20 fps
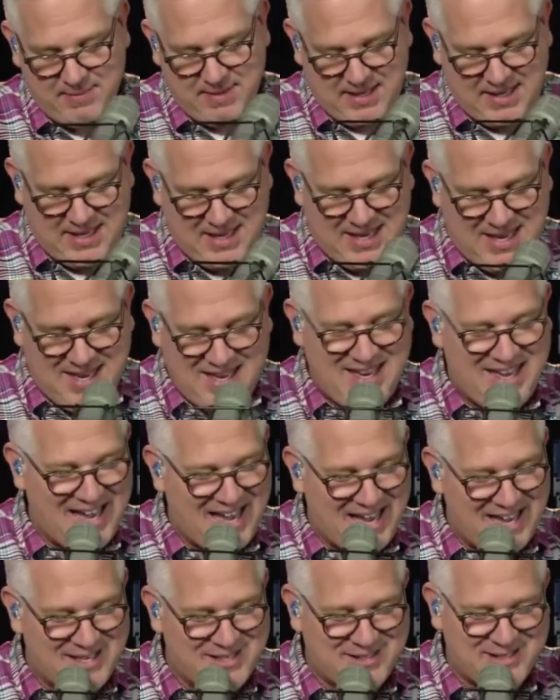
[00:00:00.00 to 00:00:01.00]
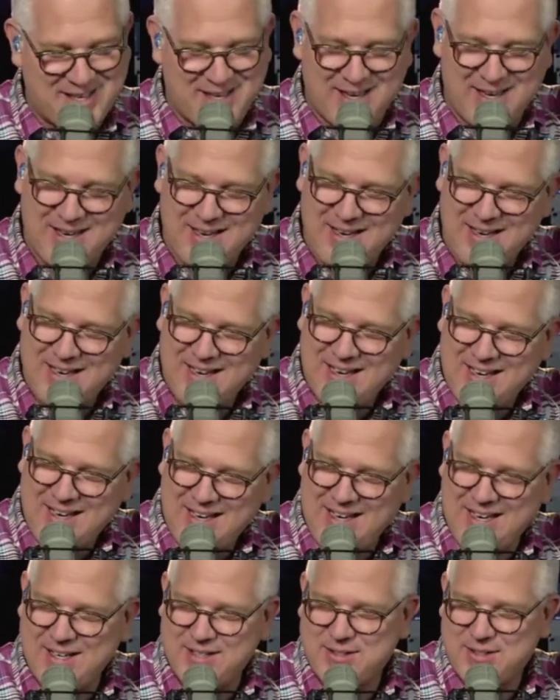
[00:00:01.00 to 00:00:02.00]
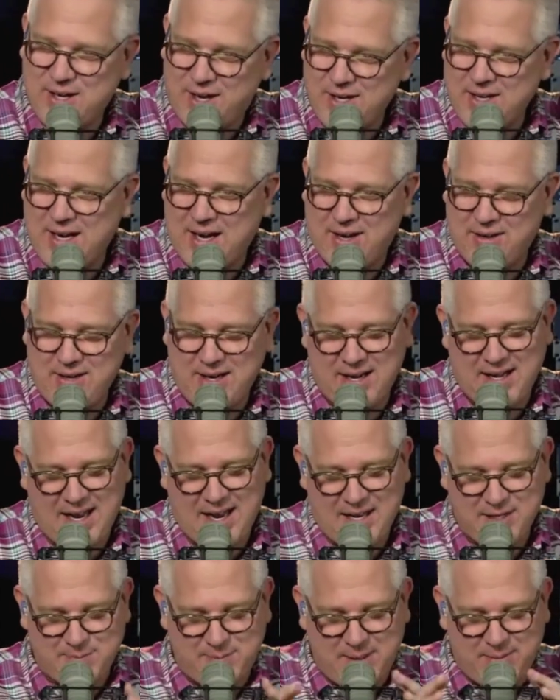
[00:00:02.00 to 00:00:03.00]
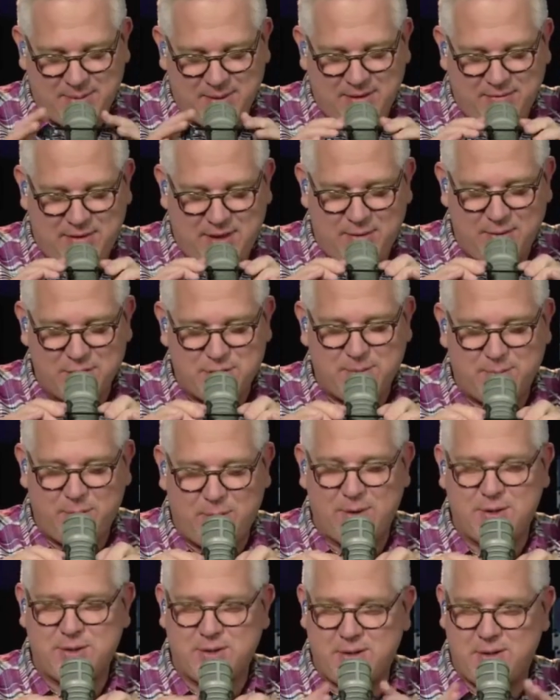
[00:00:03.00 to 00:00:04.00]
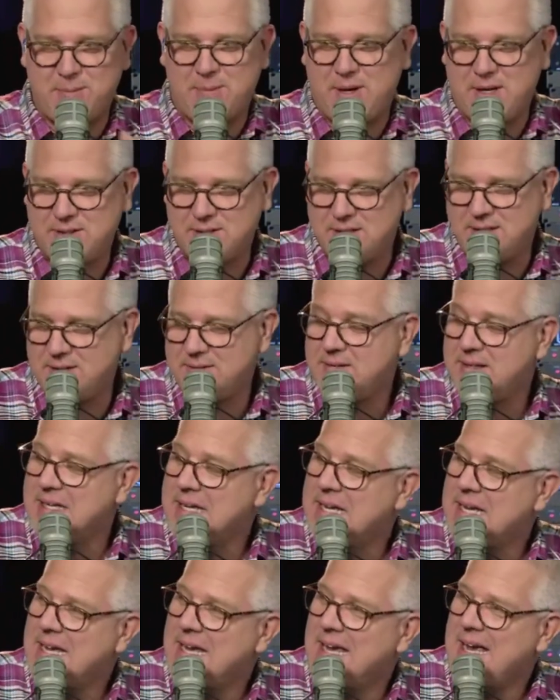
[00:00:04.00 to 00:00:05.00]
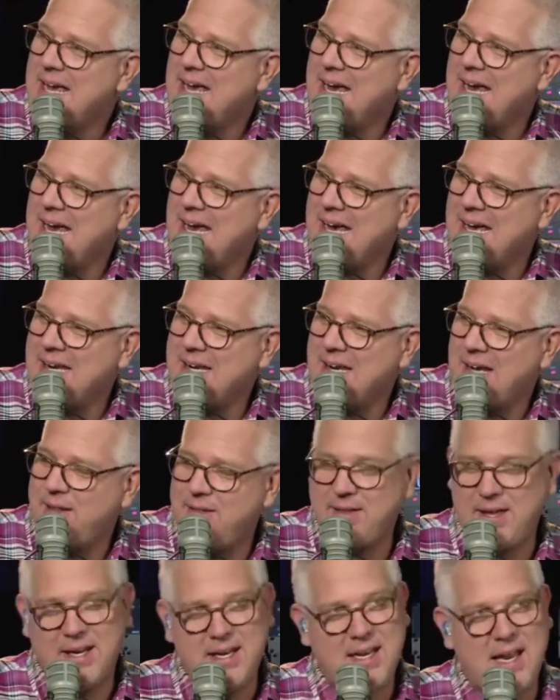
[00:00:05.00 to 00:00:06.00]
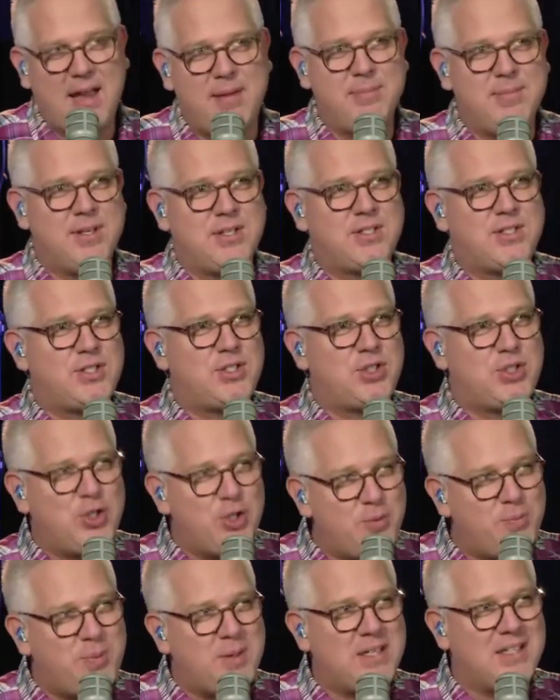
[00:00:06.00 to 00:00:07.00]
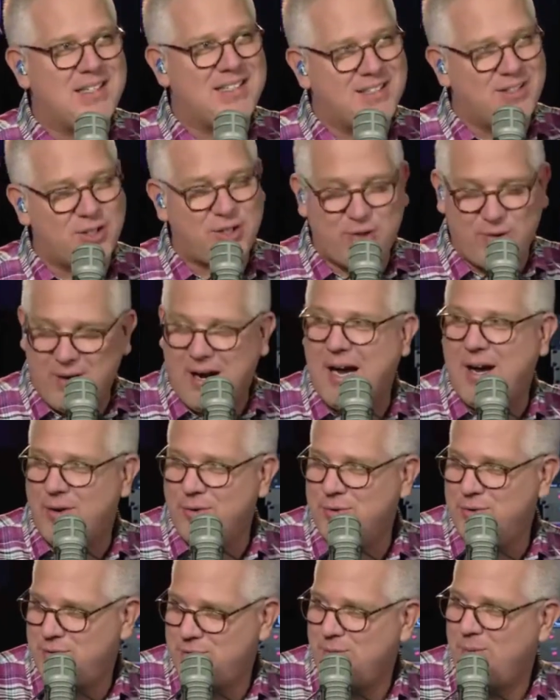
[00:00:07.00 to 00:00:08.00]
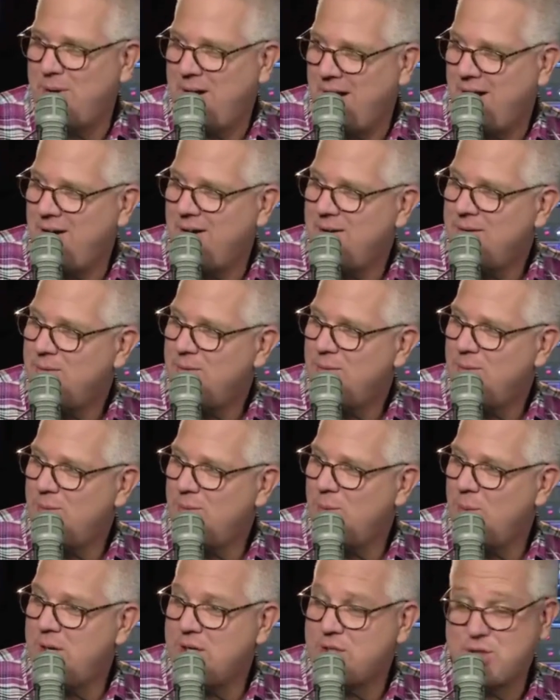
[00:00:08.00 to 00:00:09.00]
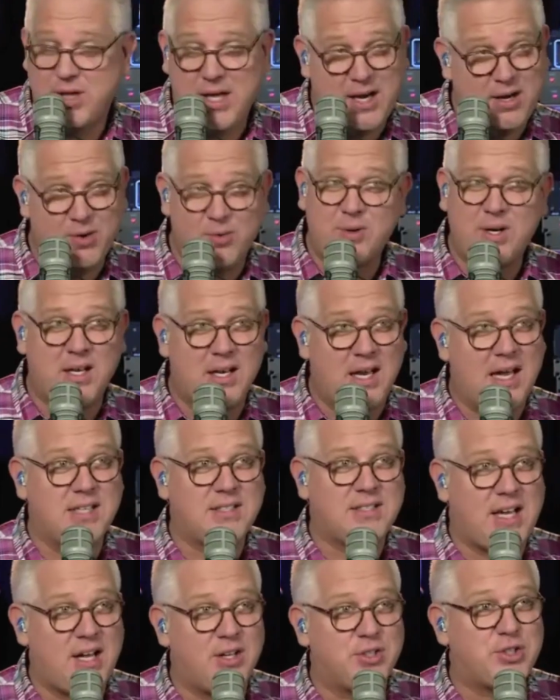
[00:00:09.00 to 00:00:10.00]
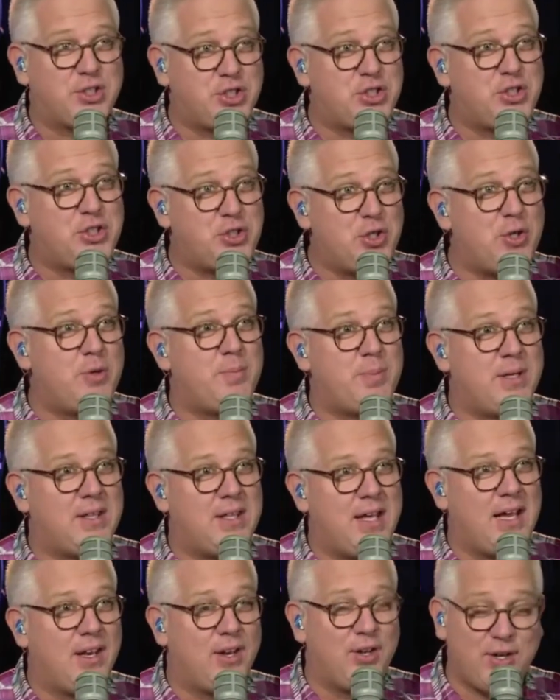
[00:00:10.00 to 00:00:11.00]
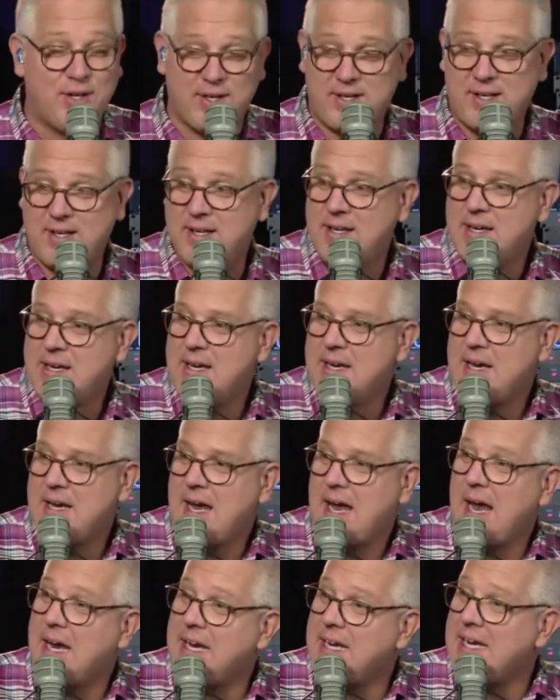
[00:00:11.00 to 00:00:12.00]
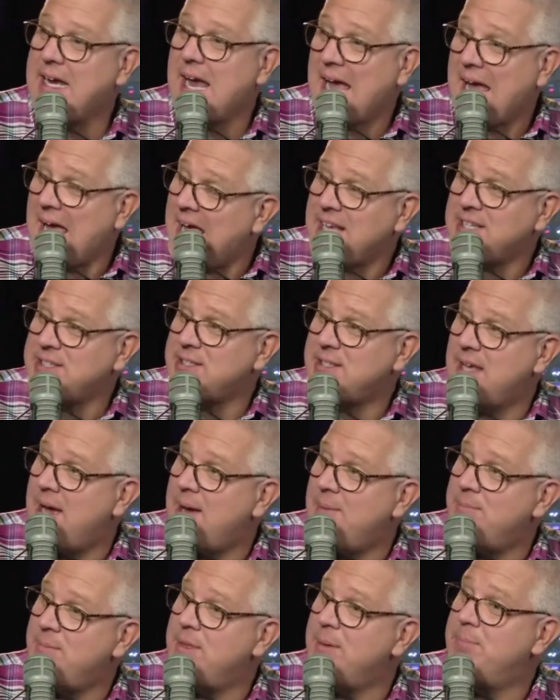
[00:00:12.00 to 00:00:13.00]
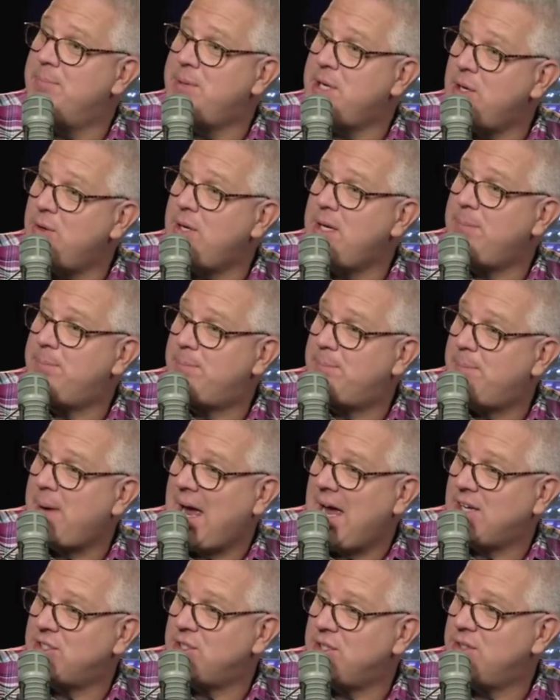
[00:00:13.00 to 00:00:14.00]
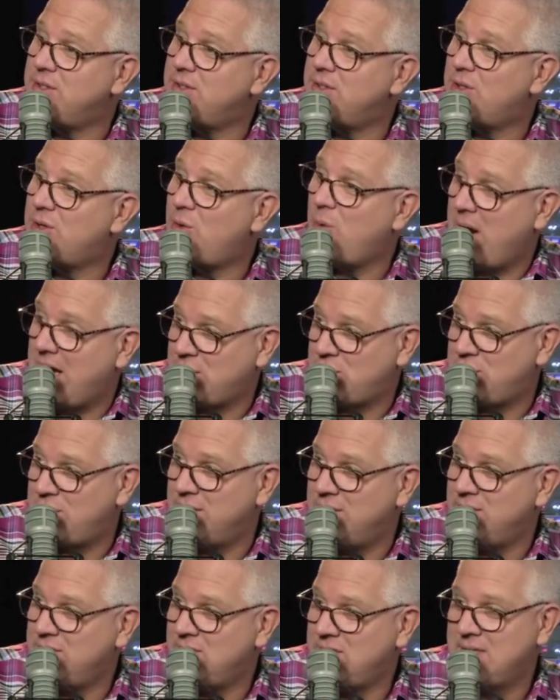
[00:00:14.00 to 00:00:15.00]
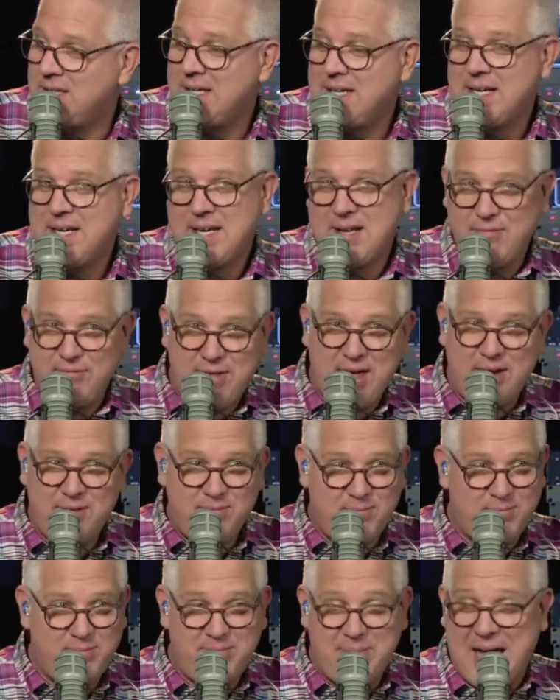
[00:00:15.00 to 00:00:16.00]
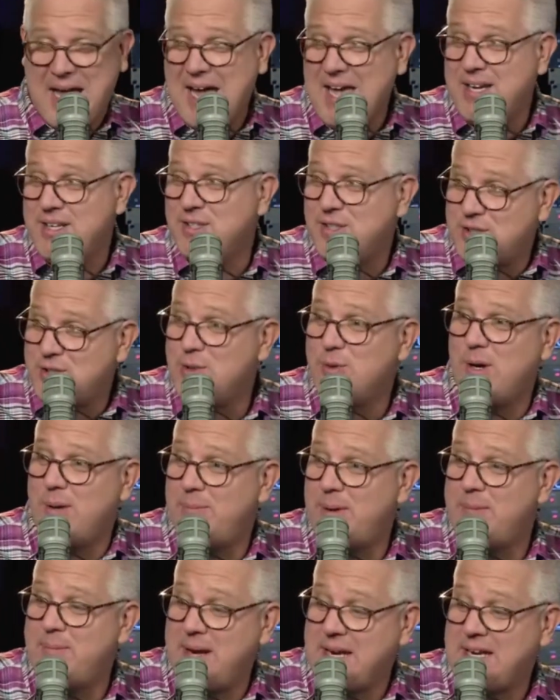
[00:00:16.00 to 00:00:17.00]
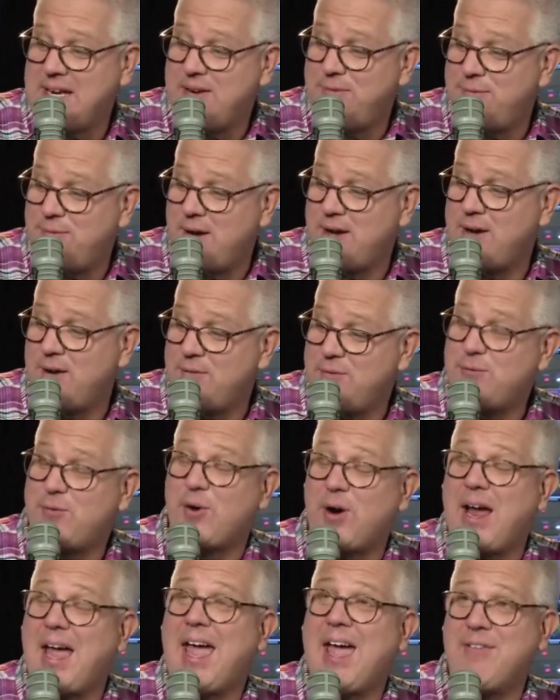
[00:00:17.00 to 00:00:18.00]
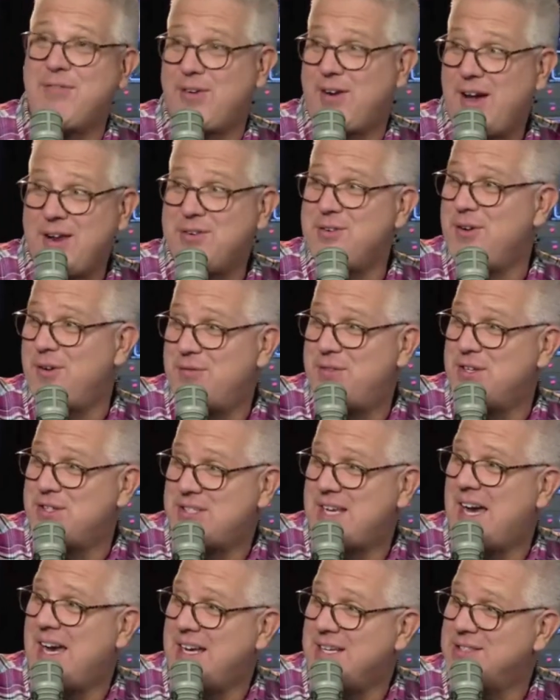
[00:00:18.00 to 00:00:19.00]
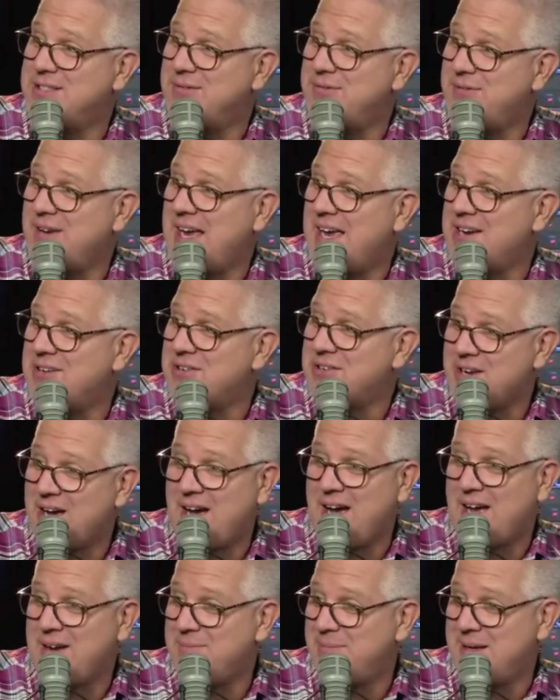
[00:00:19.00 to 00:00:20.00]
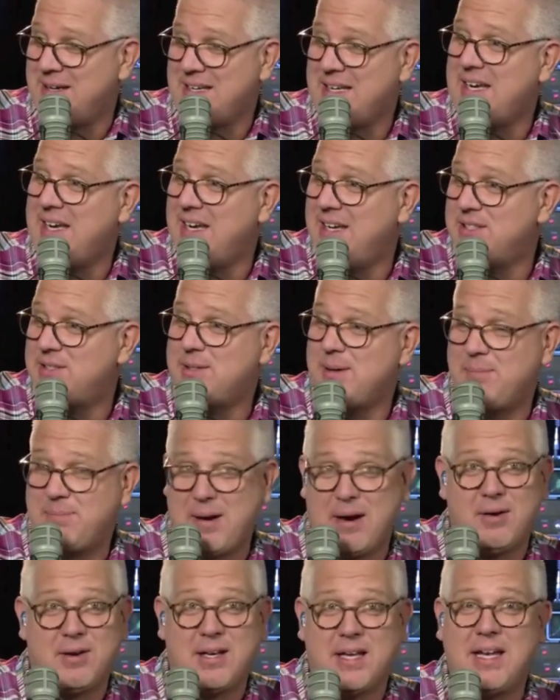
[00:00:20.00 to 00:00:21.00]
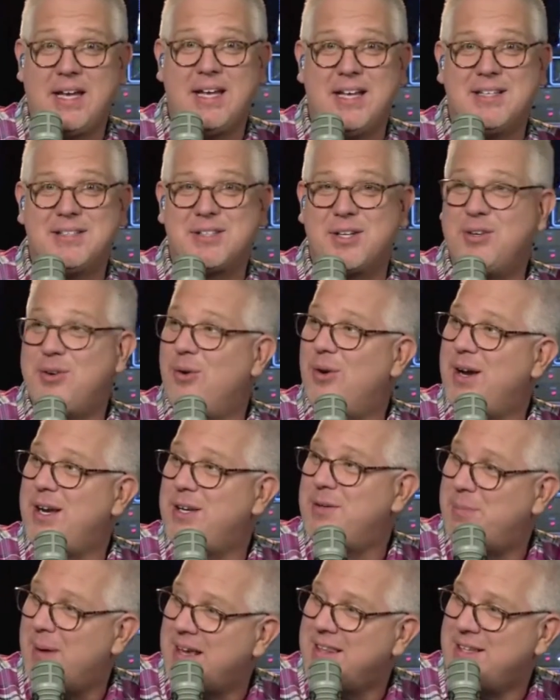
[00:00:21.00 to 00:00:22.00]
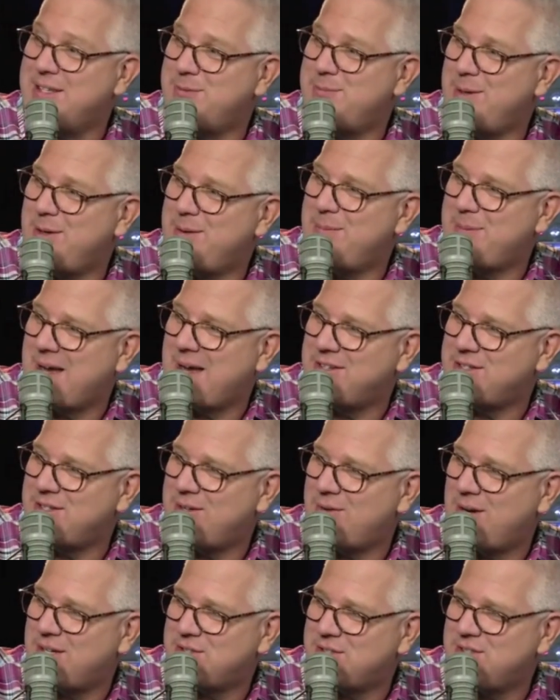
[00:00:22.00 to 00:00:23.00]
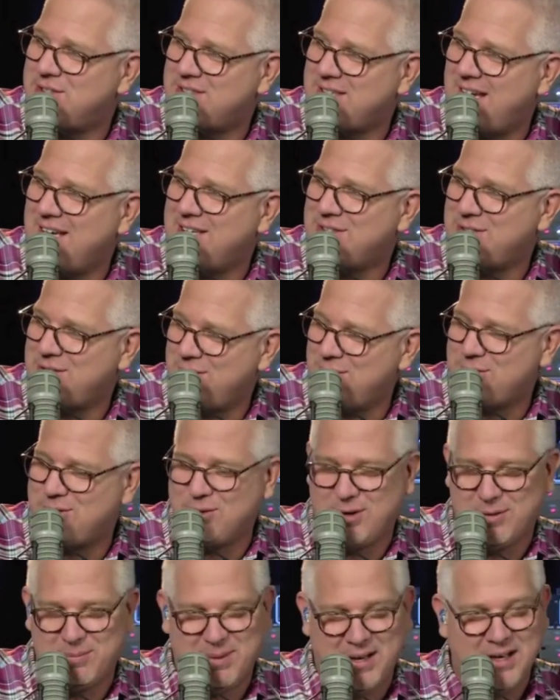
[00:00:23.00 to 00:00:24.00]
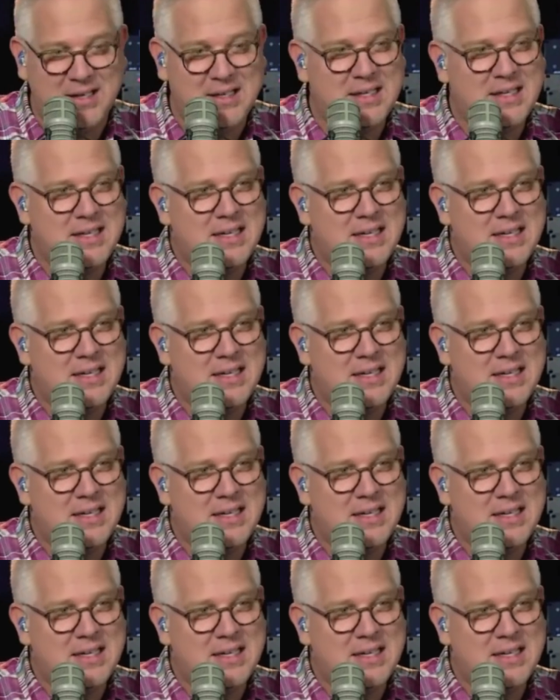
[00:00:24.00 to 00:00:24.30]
He has gone out and asked people if they were supporters of the president. And then he gave them this stupid little crown to wear, which they don't realize how stupid they look. And he asked them the beauty pageant questions that Pat and Stu have been making fun of forever. I don't know if this guy is a fan or not, but he is apparently as annoyed by these beauty pageant questions as you two have been.